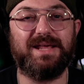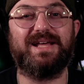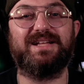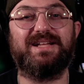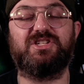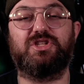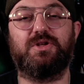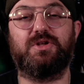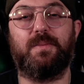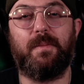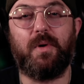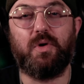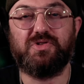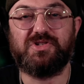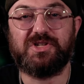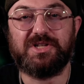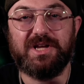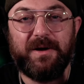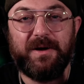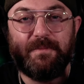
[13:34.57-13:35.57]
that's the
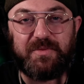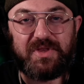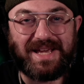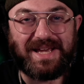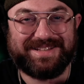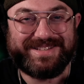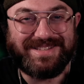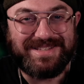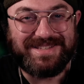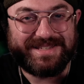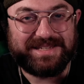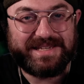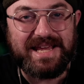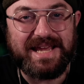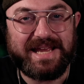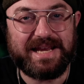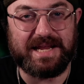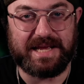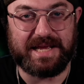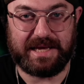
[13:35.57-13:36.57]
most like
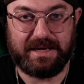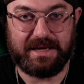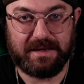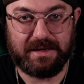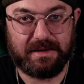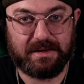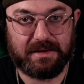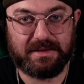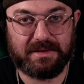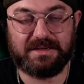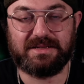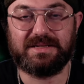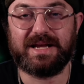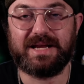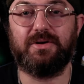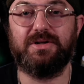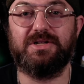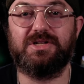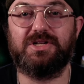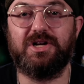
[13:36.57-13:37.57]
tinny the
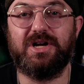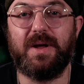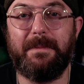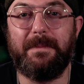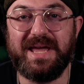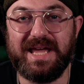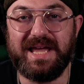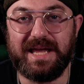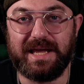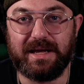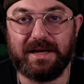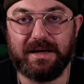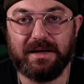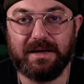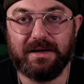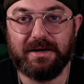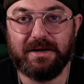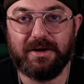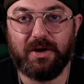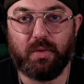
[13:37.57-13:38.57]
sound is going to be.
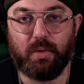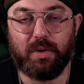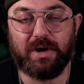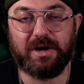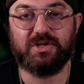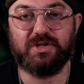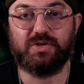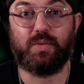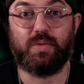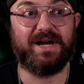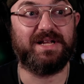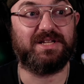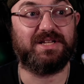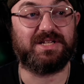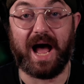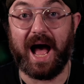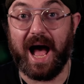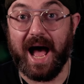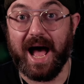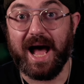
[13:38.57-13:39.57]
Whereas when it's
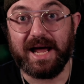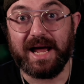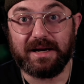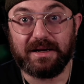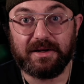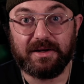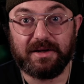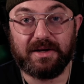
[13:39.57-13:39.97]
hot